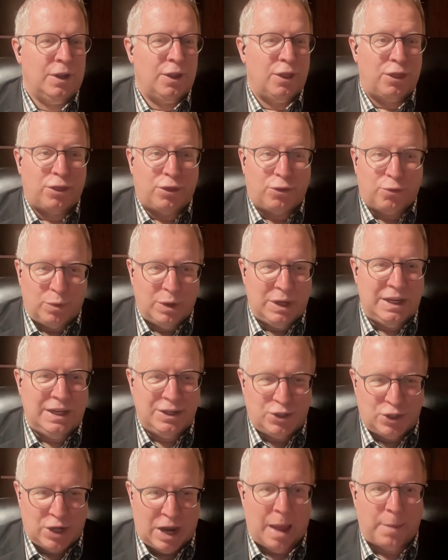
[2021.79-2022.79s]

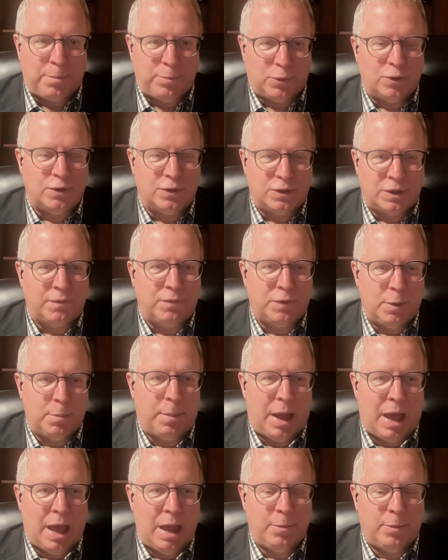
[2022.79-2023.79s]
three chapters of the
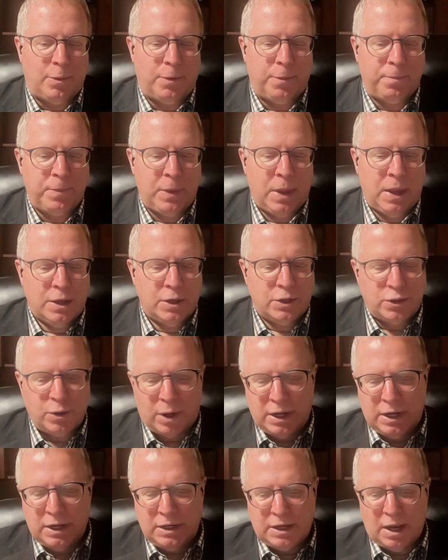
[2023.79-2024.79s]
Bible so
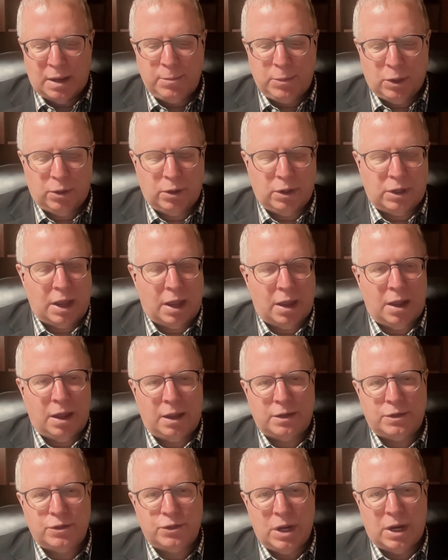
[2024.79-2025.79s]
anytime you look at,
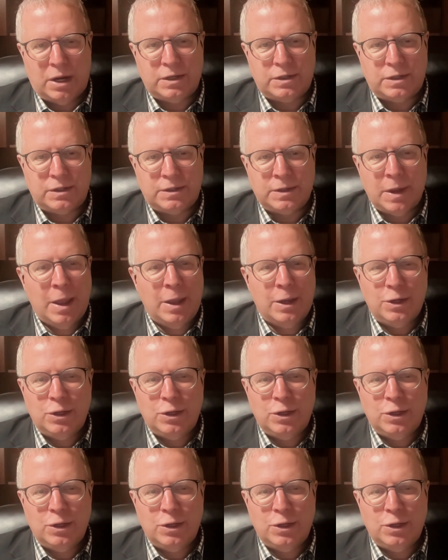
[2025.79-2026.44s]
at Genesis